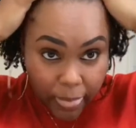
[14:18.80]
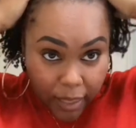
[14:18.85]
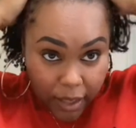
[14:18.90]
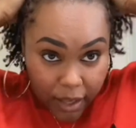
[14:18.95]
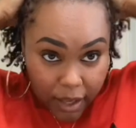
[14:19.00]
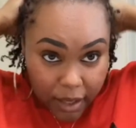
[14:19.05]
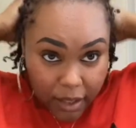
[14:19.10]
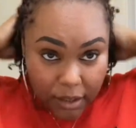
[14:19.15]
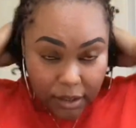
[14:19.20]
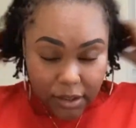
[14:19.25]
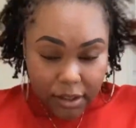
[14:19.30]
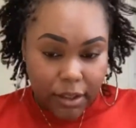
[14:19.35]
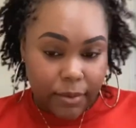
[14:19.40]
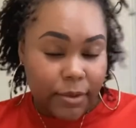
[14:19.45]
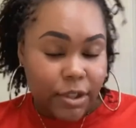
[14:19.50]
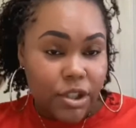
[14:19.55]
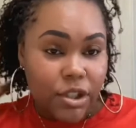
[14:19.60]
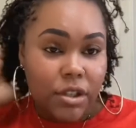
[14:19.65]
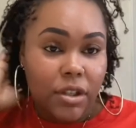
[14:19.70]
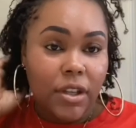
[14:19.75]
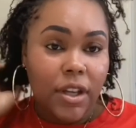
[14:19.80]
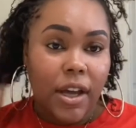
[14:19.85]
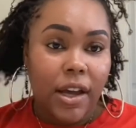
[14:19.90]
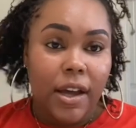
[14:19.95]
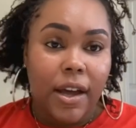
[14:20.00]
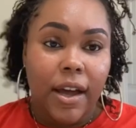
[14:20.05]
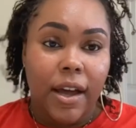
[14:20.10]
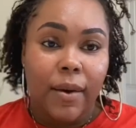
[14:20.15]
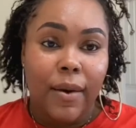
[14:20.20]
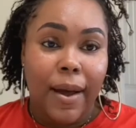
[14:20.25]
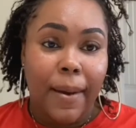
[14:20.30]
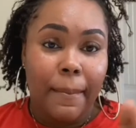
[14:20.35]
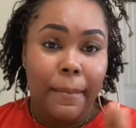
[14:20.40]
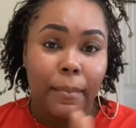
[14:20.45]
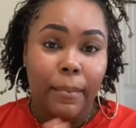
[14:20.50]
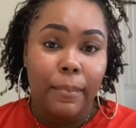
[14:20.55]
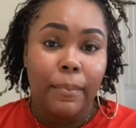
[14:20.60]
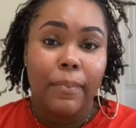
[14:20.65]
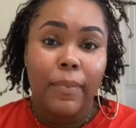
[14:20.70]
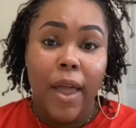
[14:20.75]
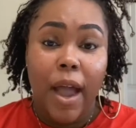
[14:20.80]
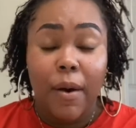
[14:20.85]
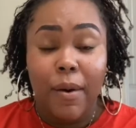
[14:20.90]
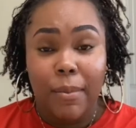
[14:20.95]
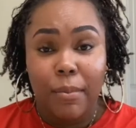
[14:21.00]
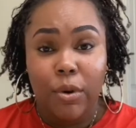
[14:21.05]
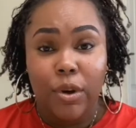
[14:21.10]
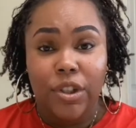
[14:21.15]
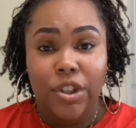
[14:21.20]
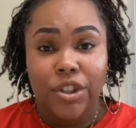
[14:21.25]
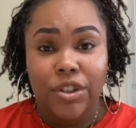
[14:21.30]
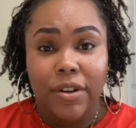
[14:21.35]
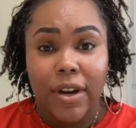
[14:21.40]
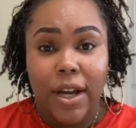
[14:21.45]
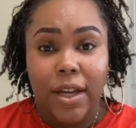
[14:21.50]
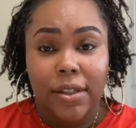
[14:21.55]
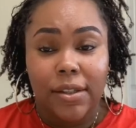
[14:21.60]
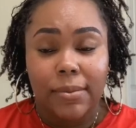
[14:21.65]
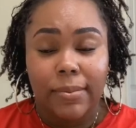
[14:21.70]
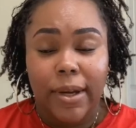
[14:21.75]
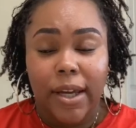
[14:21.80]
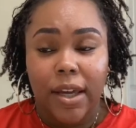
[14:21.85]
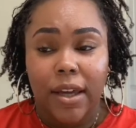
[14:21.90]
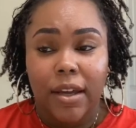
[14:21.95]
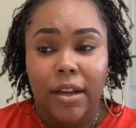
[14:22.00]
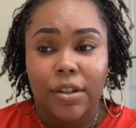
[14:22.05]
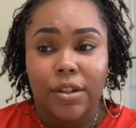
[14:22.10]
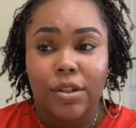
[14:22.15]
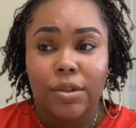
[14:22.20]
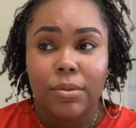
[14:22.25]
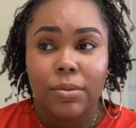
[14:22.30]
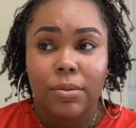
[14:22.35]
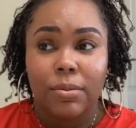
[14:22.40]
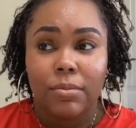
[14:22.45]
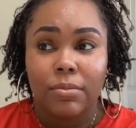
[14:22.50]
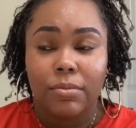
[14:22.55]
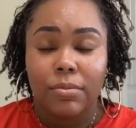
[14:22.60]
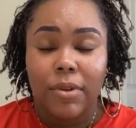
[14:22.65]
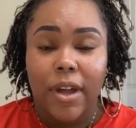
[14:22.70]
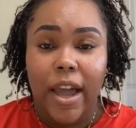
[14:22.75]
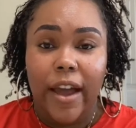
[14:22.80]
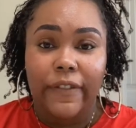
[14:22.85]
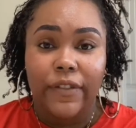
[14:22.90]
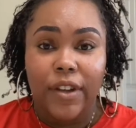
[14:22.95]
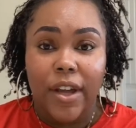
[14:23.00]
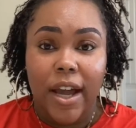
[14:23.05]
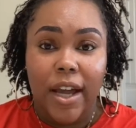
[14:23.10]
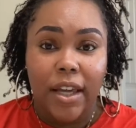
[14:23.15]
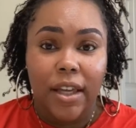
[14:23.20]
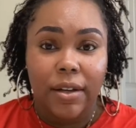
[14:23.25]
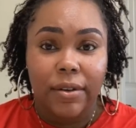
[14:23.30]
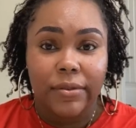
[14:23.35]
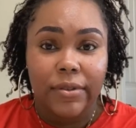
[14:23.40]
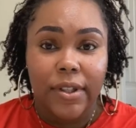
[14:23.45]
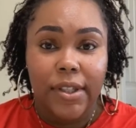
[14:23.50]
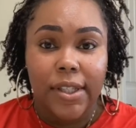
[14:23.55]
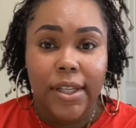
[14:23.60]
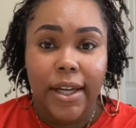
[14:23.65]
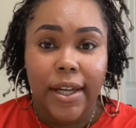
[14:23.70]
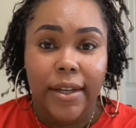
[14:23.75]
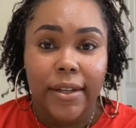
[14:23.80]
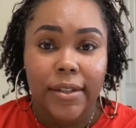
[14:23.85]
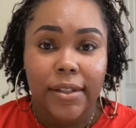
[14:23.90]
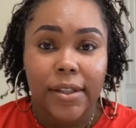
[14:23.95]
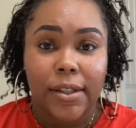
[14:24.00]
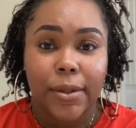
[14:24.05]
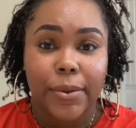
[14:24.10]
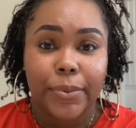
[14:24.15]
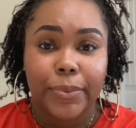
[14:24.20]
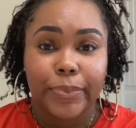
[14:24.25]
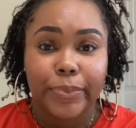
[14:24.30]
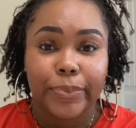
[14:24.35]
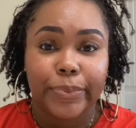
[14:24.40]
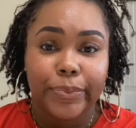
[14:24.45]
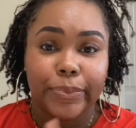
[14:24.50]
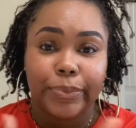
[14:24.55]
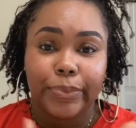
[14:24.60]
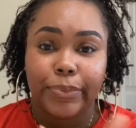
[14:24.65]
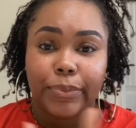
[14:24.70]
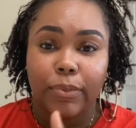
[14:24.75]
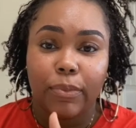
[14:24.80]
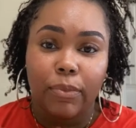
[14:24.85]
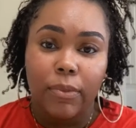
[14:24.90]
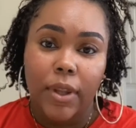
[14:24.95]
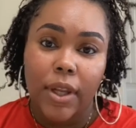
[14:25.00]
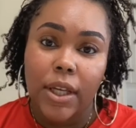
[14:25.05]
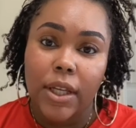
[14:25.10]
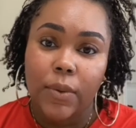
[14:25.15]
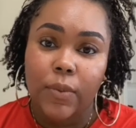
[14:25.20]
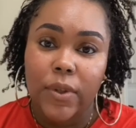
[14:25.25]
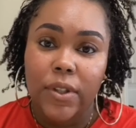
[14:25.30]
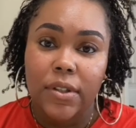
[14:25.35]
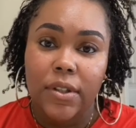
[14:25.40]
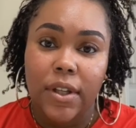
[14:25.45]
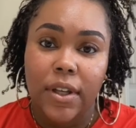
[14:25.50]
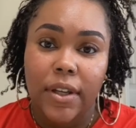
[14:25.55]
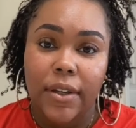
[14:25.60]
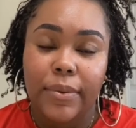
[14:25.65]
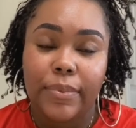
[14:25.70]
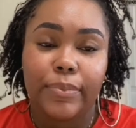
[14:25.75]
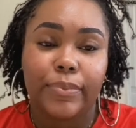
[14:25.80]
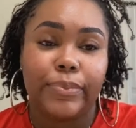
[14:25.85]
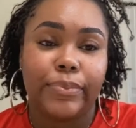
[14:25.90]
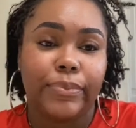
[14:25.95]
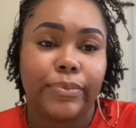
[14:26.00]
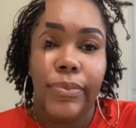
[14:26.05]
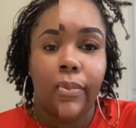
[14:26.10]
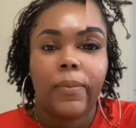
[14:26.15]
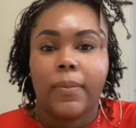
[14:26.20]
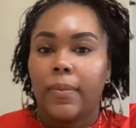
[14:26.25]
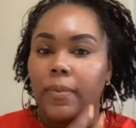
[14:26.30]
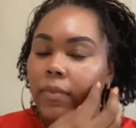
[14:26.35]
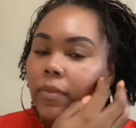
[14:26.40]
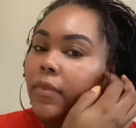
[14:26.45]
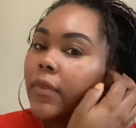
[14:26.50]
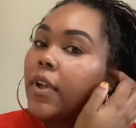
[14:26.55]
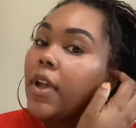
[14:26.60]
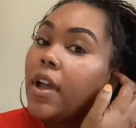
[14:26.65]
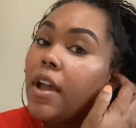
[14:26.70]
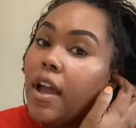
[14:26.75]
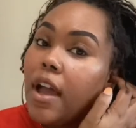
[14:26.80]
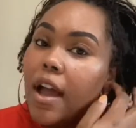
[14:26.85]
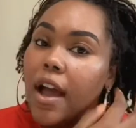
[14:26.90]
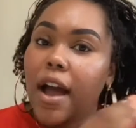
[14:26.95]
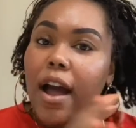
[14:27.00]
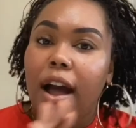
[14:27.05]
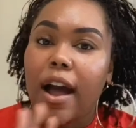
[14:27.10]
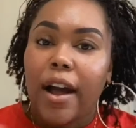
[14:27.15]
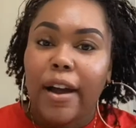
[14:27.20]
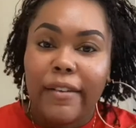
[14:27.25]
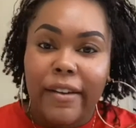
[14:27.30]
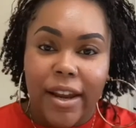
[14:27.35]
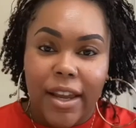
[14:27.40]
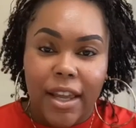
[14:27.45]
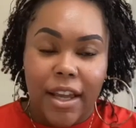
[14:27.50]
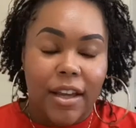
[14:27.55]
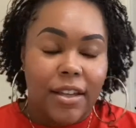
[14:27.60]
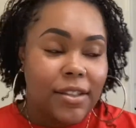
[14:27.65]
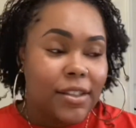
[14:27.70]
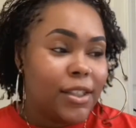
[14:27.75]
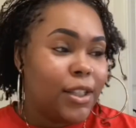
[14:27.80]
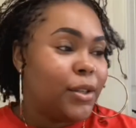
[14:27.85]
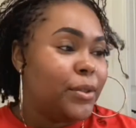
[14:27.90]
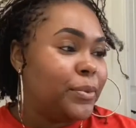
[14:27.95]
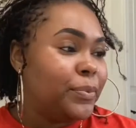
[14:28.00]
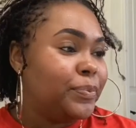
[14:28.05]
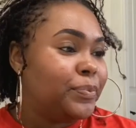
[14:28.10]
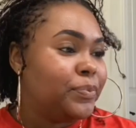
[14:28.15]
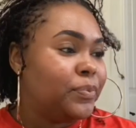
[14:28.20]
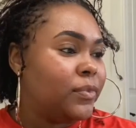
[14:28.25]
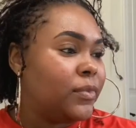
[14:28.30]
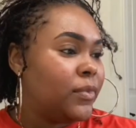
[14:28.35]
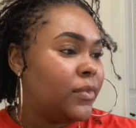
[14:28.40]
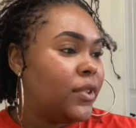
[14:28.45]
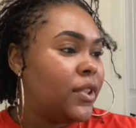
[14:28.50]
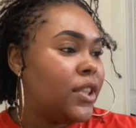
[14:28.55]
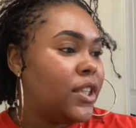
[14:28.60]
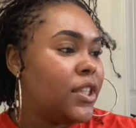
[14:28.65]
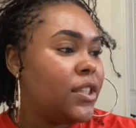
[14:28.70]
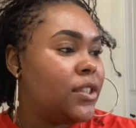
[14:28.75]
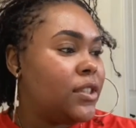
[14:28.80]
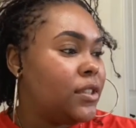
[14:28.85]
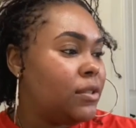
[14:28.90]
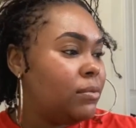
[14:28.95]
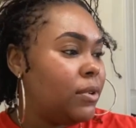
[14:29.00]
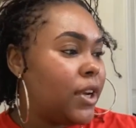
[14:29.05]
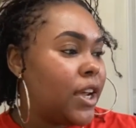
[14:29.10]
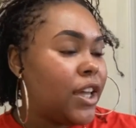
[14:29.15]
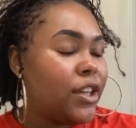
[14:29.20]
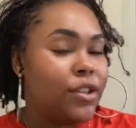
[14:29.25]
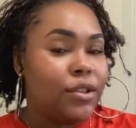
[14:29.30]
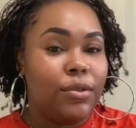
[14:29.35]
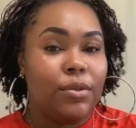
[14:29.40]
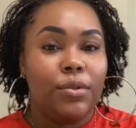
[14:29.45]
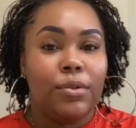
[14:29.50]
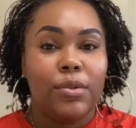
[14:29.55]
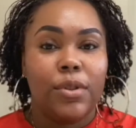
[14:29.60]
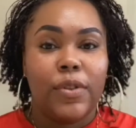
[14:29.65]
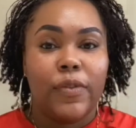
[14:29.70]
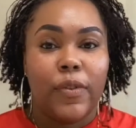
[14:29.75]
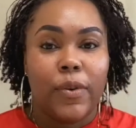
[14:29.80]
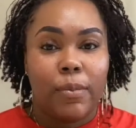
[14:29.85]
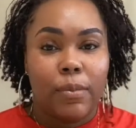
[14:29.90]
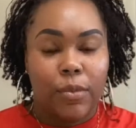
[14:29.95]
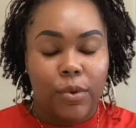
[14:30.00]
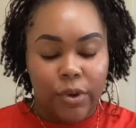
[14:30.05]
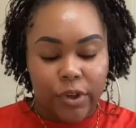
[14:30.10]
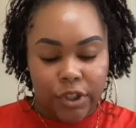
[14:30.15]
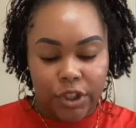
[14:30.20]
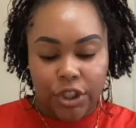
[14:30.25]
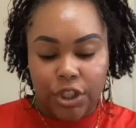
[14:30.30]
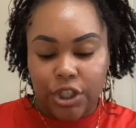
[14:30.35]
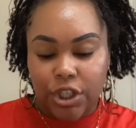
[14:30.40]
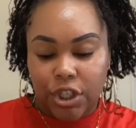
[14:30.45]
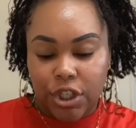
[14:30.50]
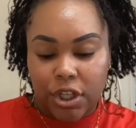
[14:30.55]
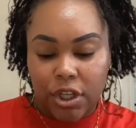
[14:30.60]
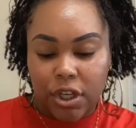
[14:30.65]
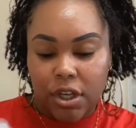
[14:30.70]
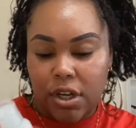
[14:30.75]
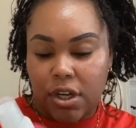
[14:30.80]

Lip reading: So let me show y'all how I moisturize my hair too after I get a retie. So 1 second. All right, y'all. So this is what I use for moisture.